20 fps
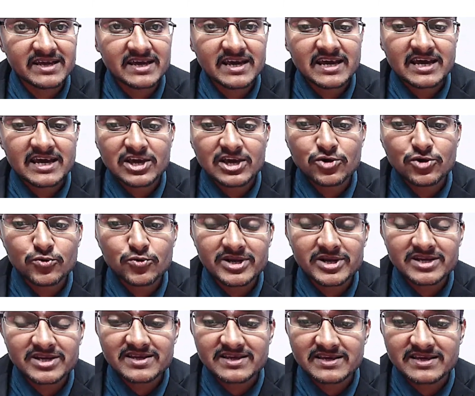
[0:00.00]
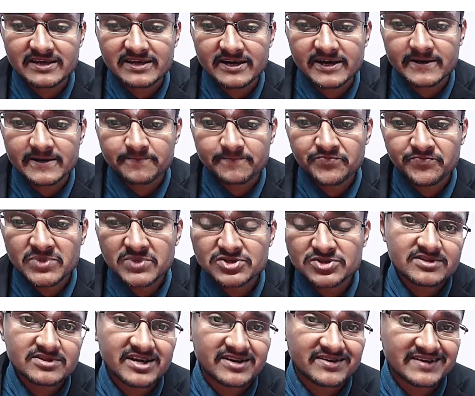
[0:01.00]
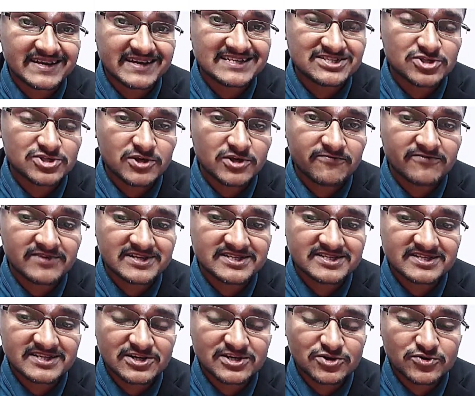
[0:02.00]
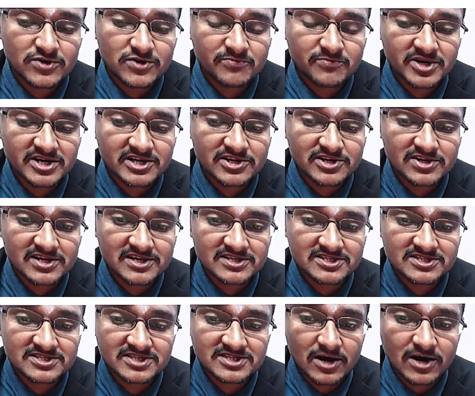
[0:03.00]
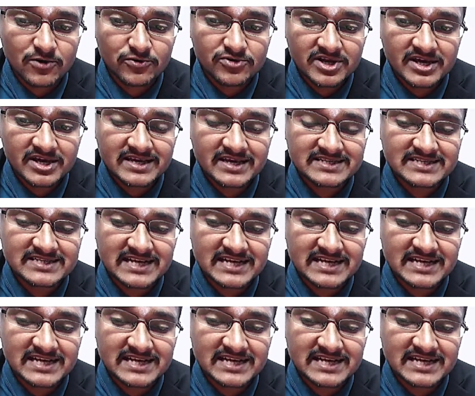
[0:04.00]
by human ear. The range of listening to a particular sound